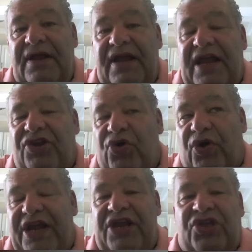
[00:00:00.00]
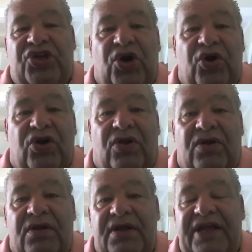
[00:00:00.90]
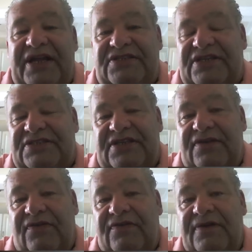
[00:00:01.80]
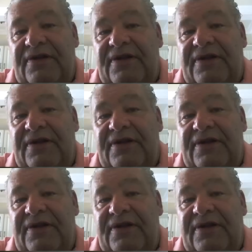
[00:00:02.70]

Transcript: in your eternal existence